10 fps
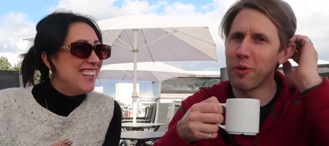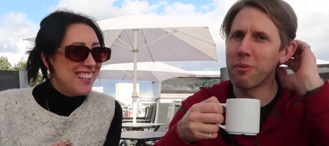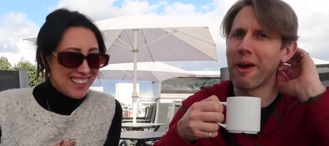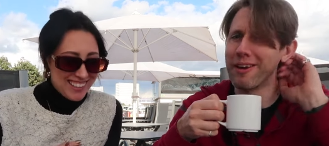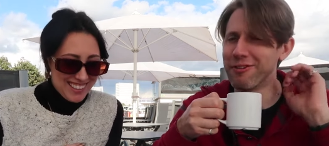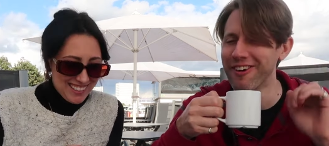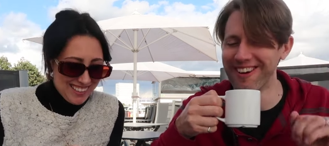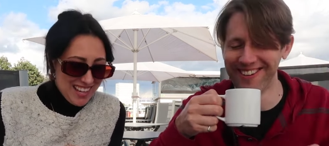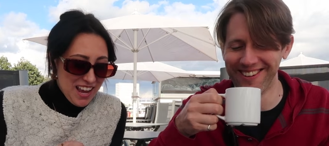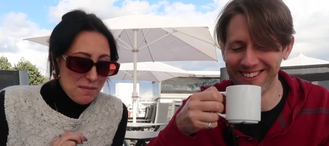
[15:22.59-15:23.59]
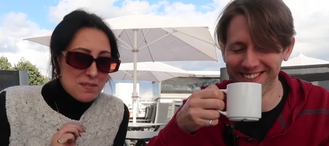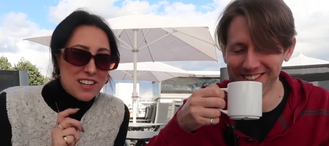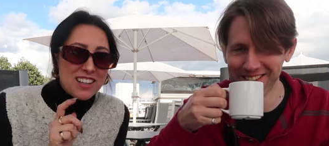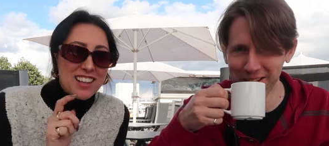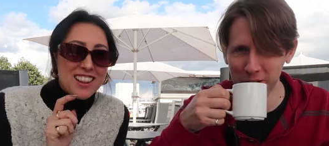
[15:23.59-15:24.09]
Speaker 1: we paid for it.
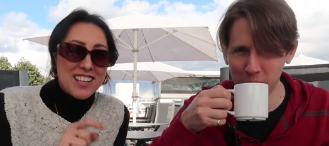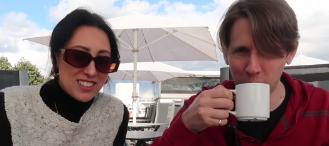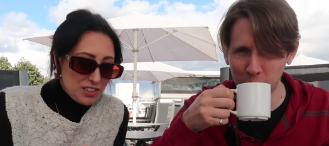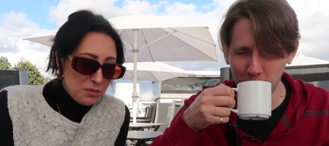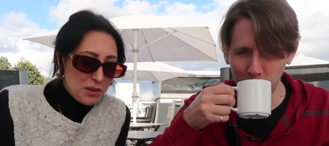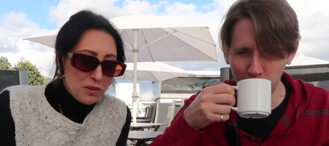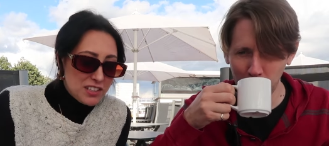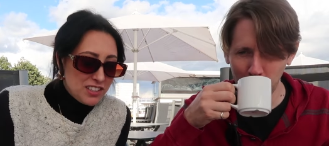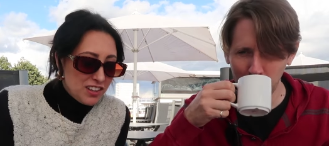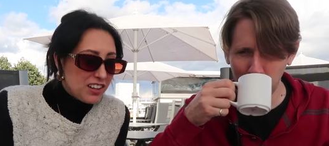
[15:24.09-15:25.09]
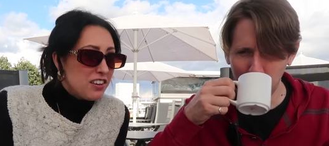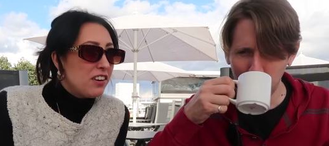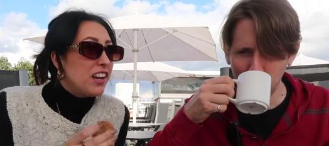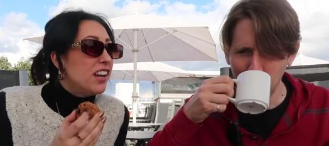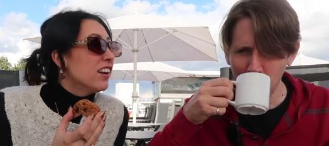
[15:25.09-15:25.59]
But
Speaker 2: this oatmeal raisin cookie
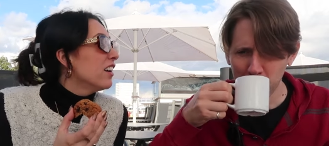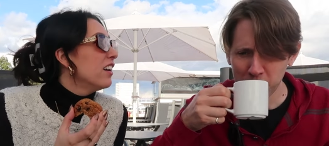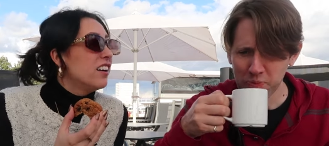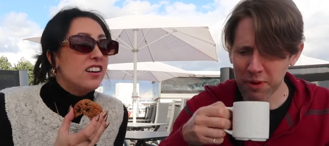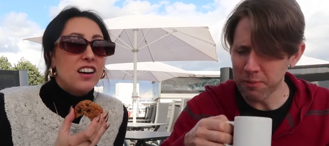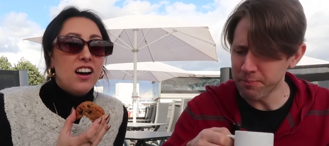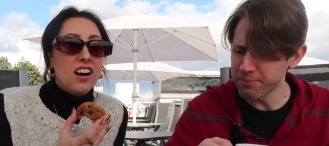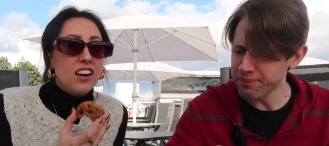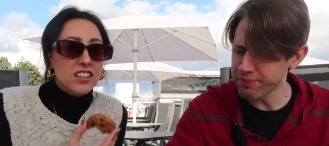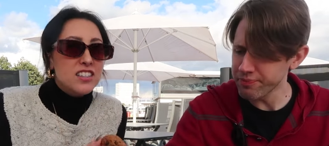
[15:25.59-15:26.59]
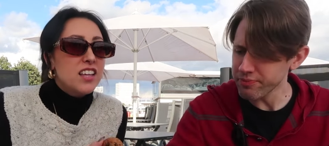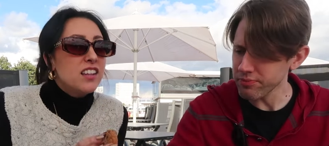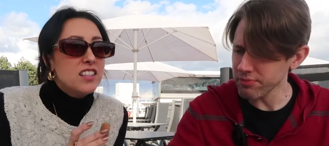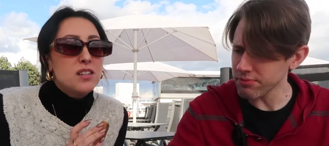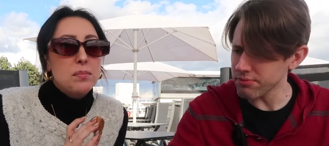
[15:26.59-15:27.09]
right here, honestly, I
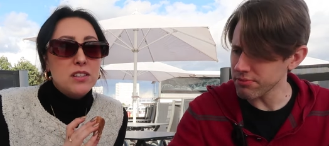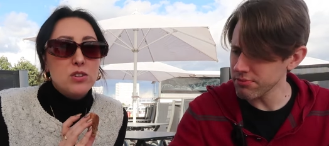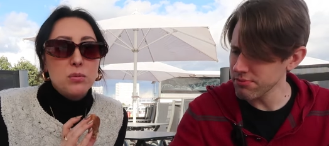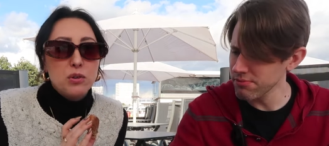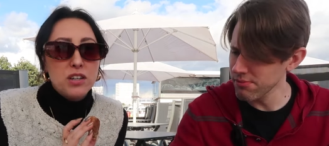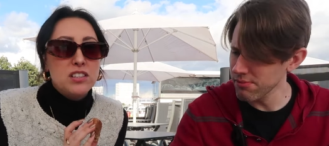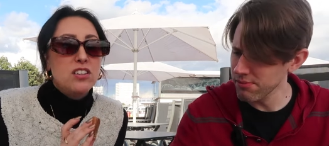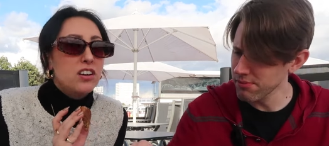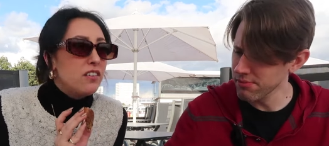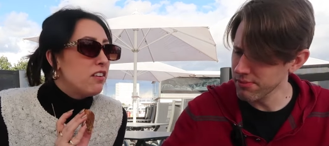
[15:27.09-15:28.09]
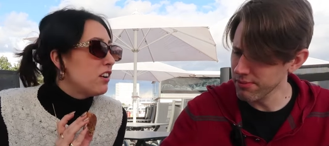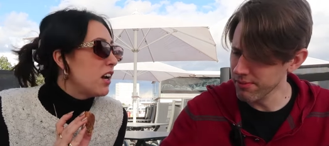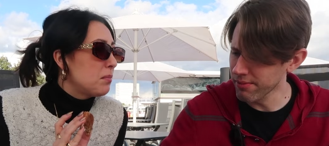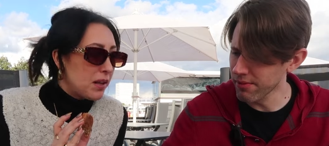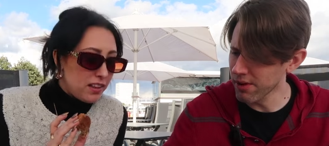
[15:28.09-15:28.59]
think it's the best oatmeal raisin cookie I've ever
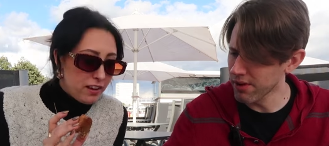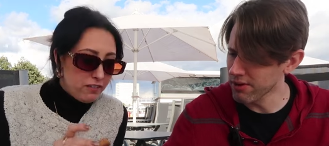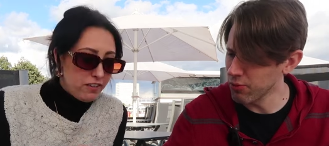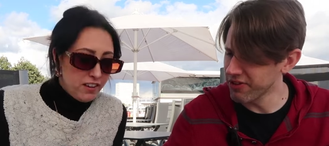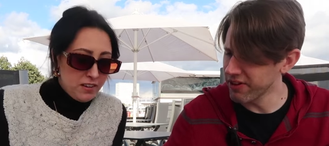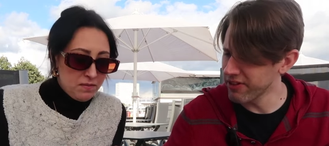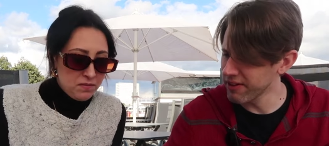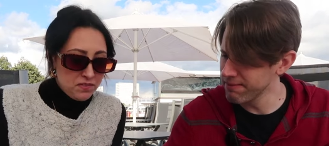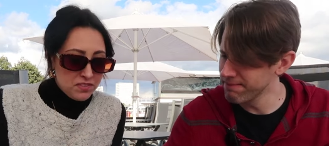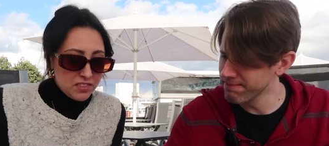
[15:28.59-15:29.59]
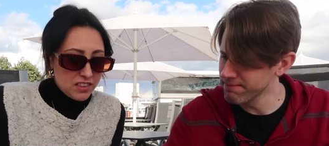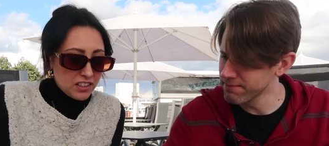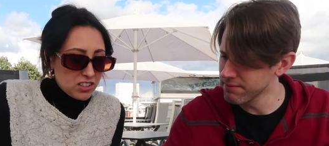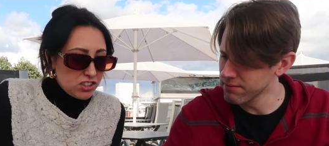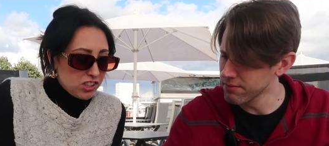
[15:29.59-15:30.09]
had in my life. What's this thing? That's a